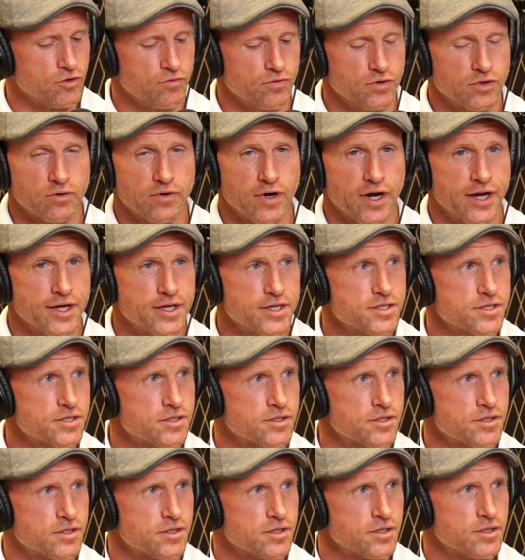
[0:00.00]
UV rays.
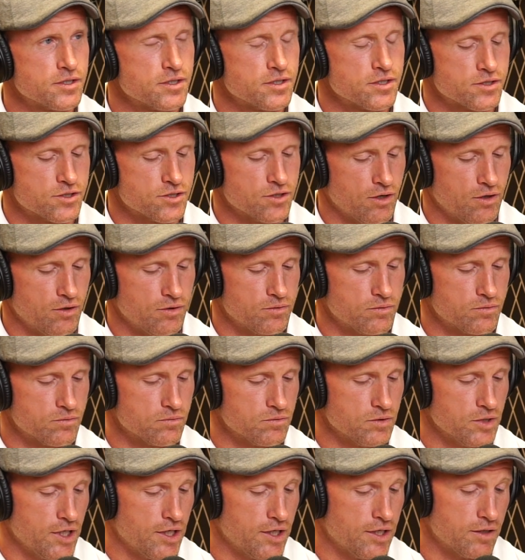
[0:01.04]
So
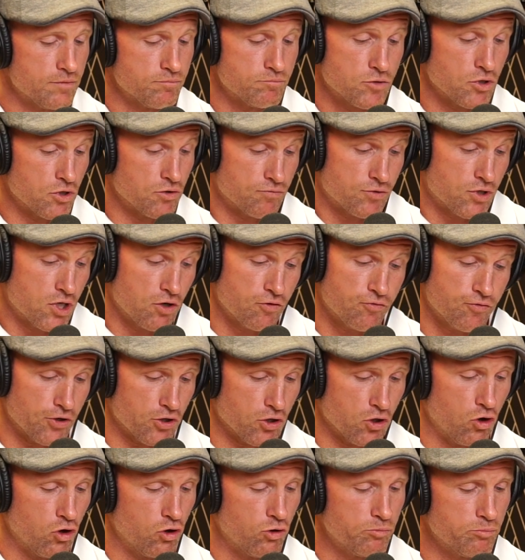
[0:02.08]
uh, good for
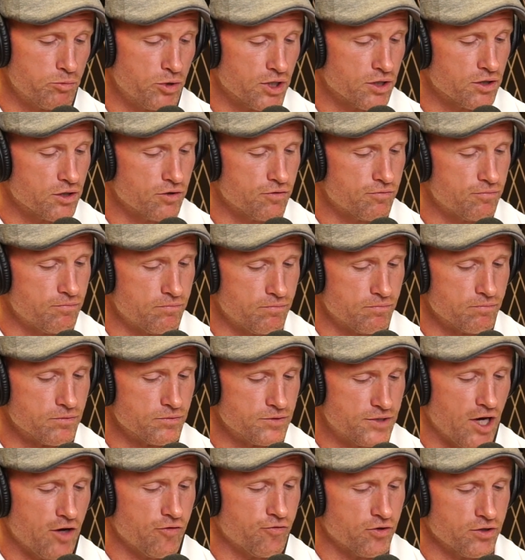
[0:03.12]
your home, but good
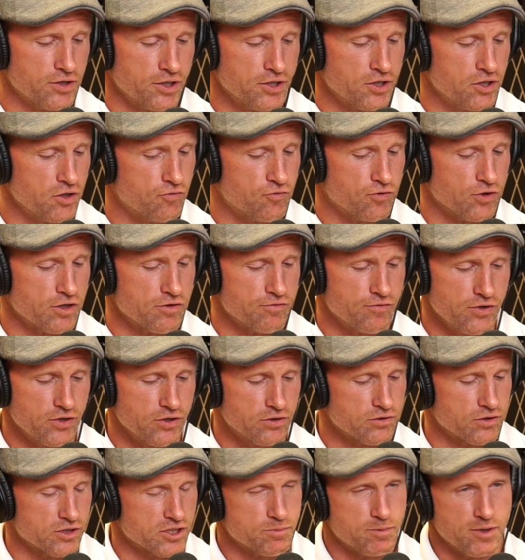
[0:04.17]
definitely good for your
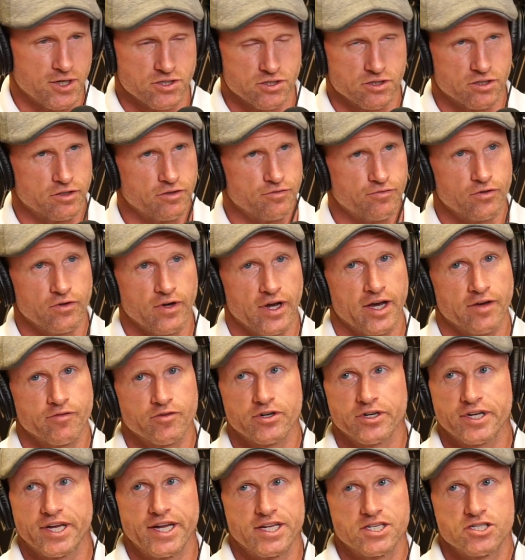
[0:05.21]
vehicle, especially if you have
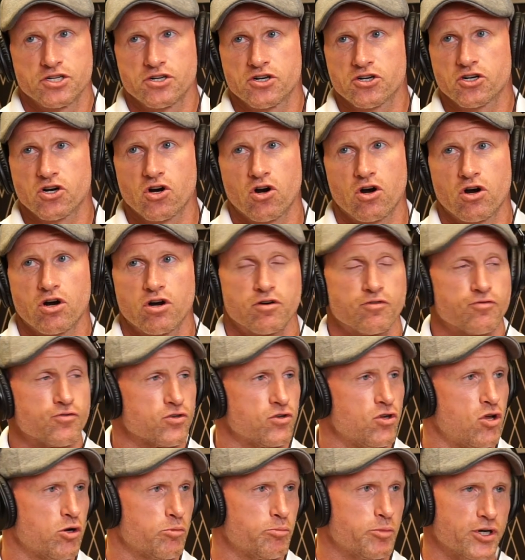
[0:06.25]
your kids in your car for
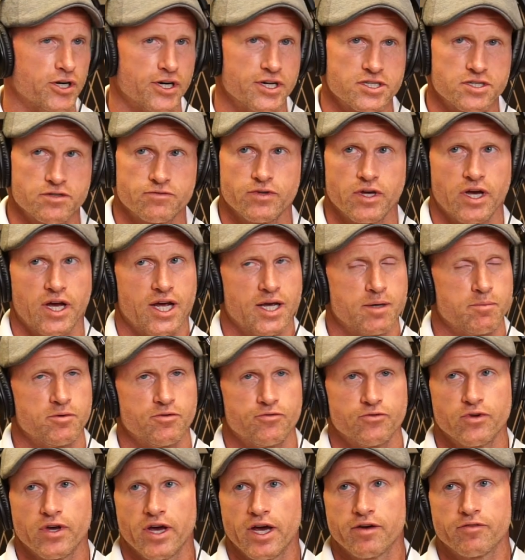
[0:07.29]
long periods of time.
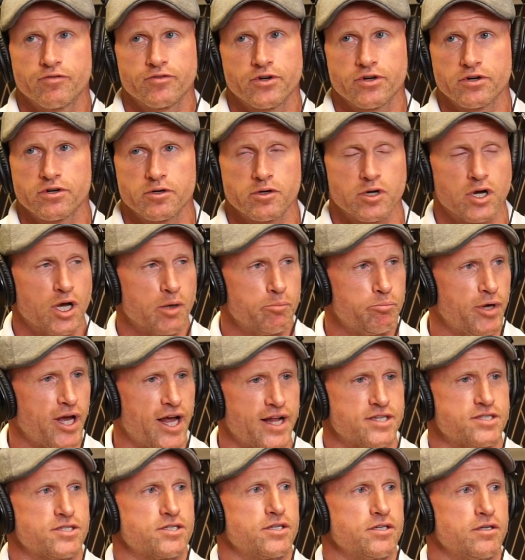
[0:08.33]
If you have your uh,
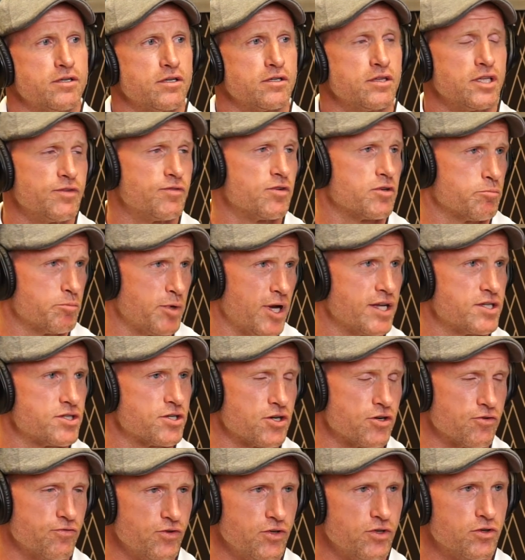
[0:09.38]
pets, you leave your pets in
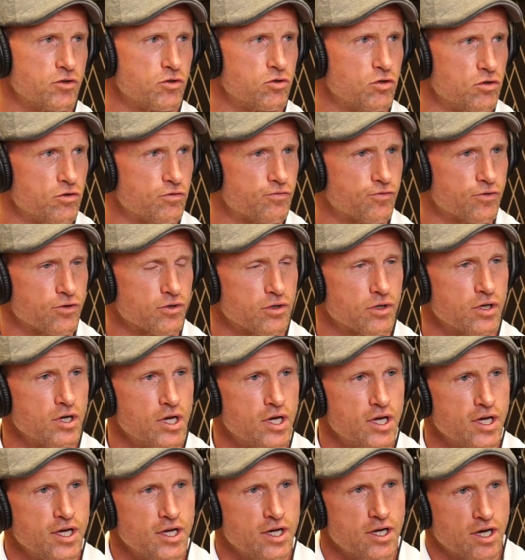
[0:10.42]
your vehicle for
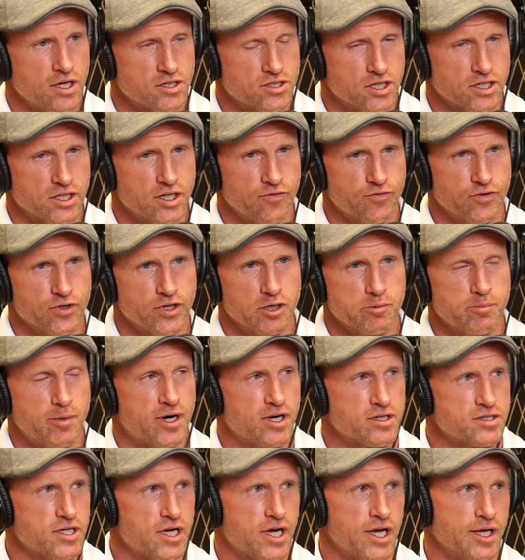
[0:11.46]
a significant
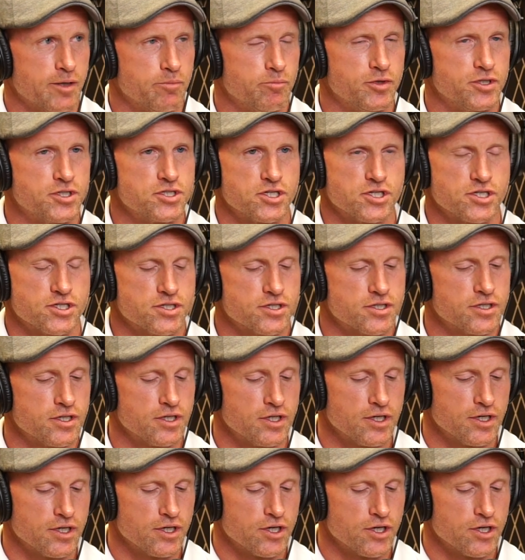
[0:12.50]
amount of time. It just